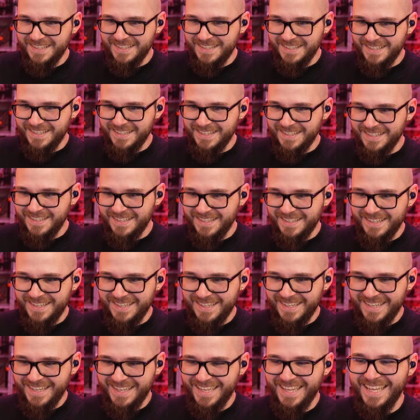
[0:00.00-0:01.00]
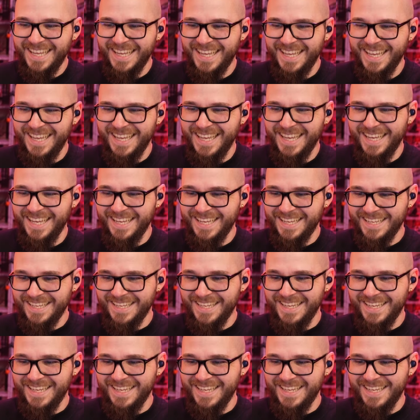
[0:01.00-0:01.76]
(no one is talking)